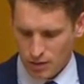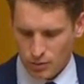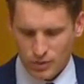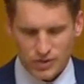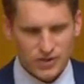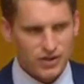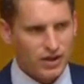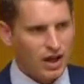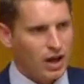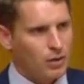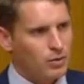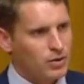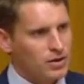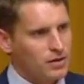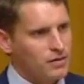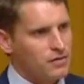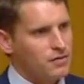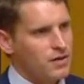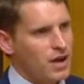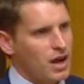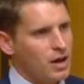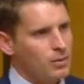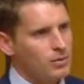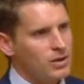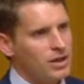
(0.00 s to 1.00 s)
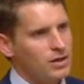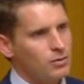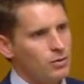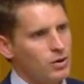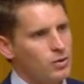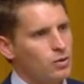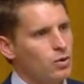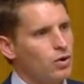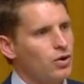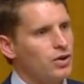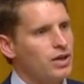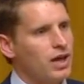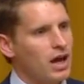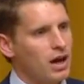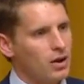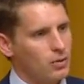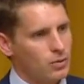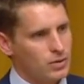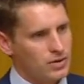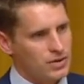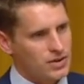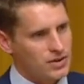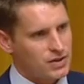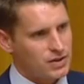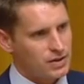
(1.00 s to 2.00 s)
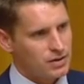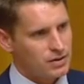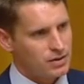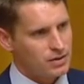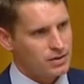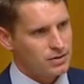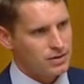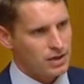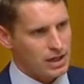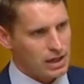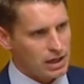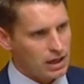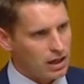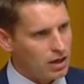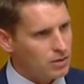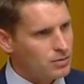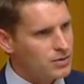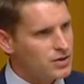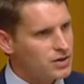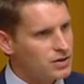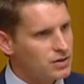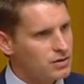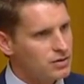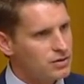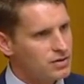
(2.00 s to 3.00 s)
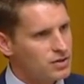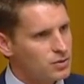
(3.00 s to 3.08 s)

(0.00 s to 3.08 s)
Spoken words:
We start with the family and we work outwards to clubs,